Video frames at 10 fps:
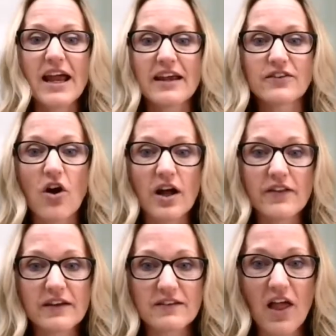is
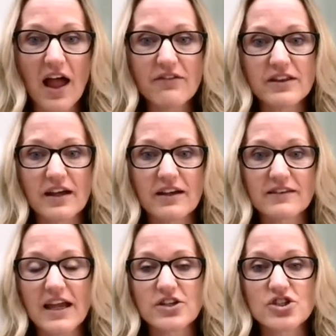on this live with
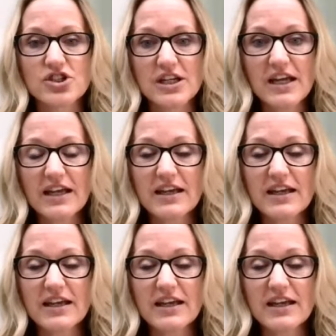us, and she